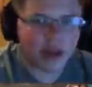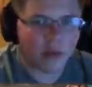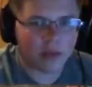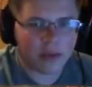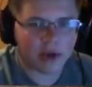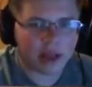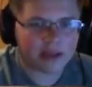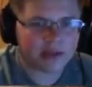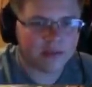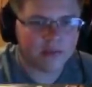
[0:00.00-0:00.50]
to
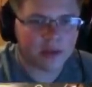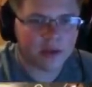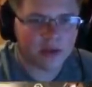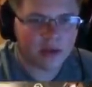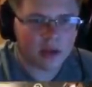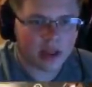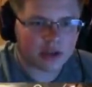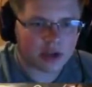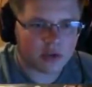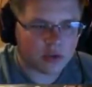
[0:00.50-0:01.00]
hit down one weak You'll
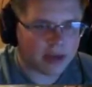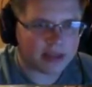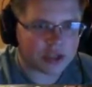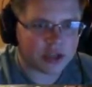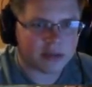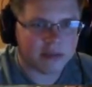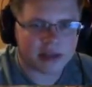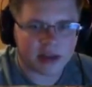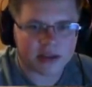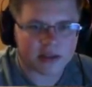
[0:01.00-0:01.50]
start to do the
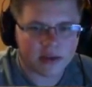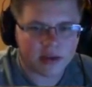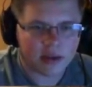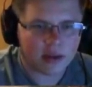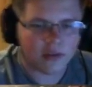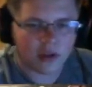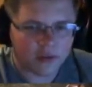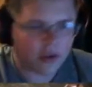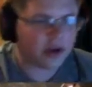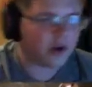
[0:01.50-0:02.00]
addiction miss on us.
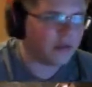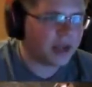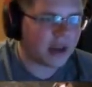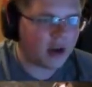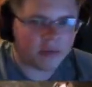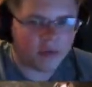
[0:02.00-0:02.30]
Full, full, careful, you get